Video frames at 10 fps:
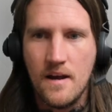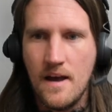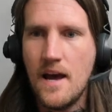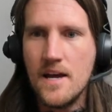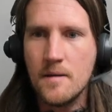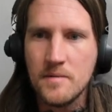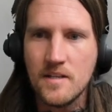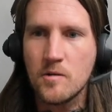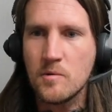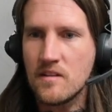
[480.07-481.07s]
hey, I'm
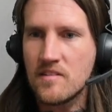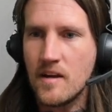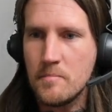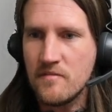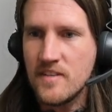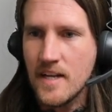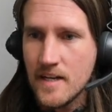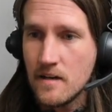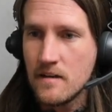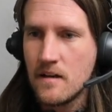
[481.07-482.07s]
dealing with this type of
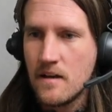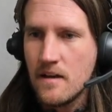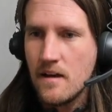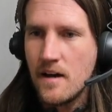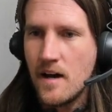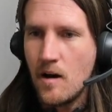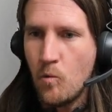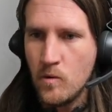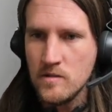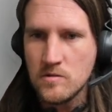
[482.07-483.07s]
data
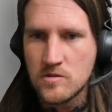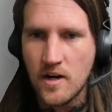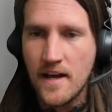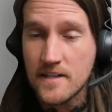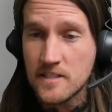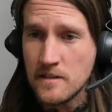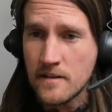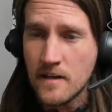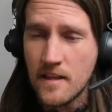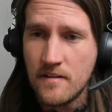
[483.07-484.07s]
when you try to actually look
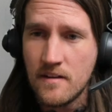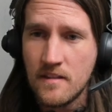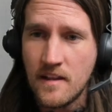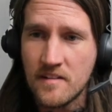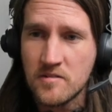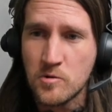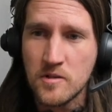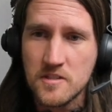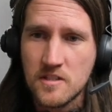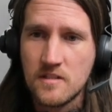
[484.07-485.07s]
at that
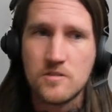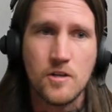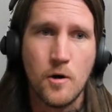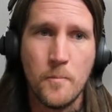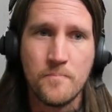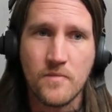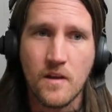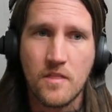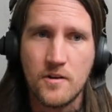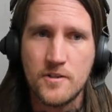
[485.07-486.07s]
storage. So
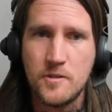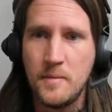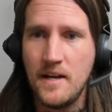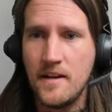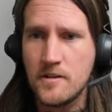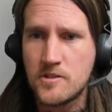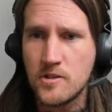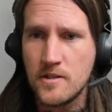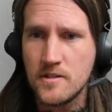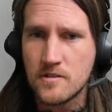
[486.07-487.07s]
32-bit
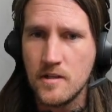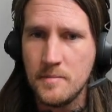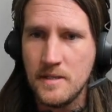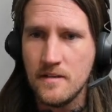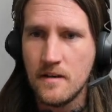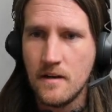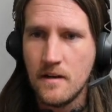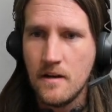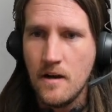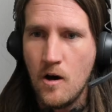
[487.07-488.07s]
integer is going to be
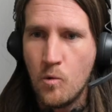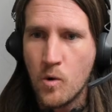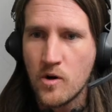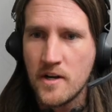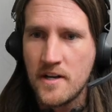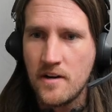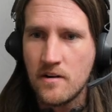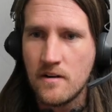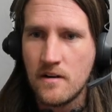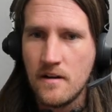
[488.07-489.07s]
a word
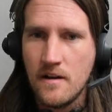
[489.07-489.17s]
here,